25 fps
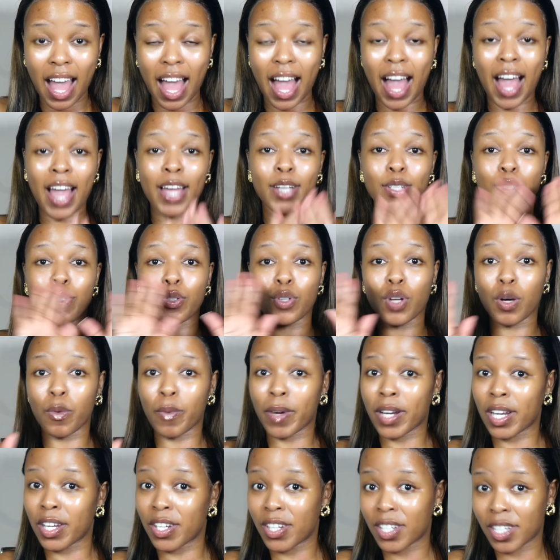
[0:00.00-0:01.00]
I do not
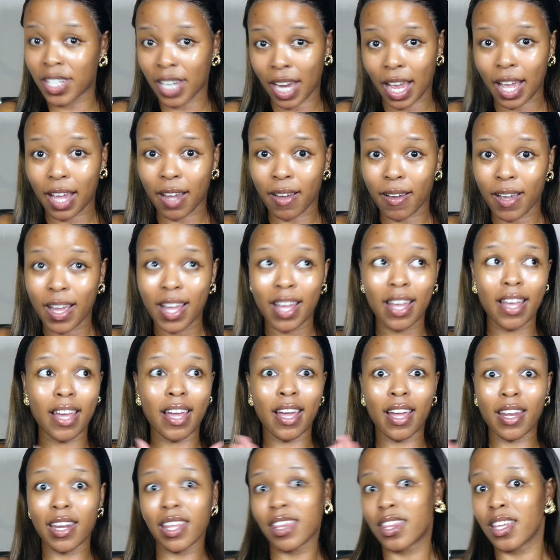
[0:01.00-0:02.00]
want to share
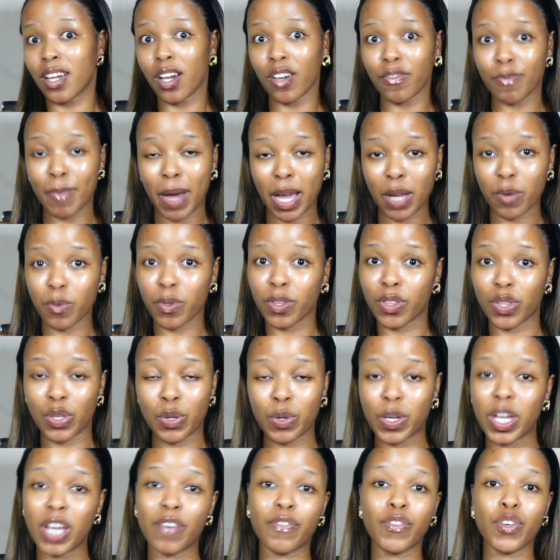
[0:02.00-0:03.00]
anything of mine with you
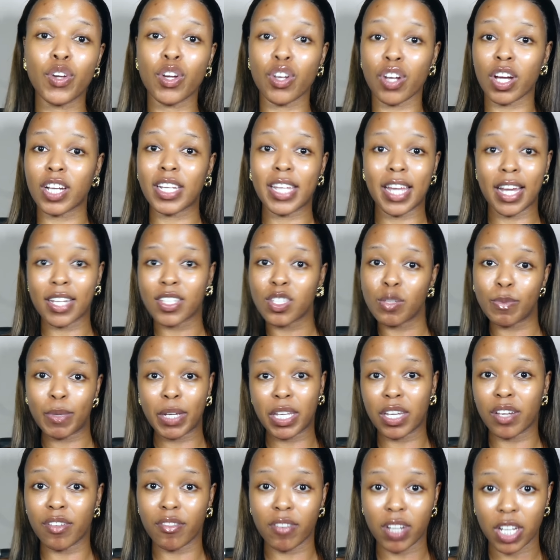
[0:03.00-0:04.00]
if you're not here to be
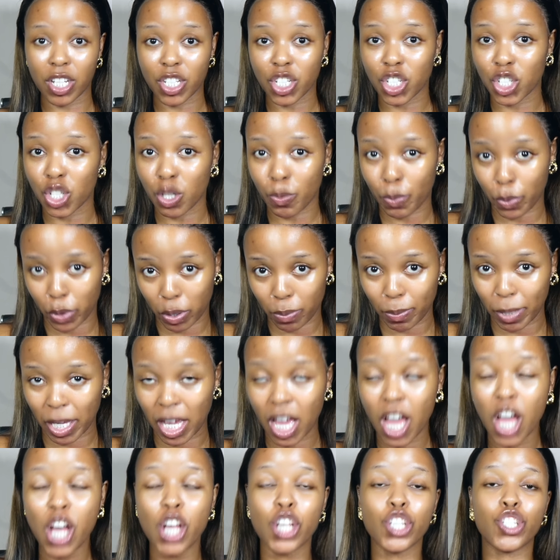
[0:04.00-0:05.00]
in a relationship with me.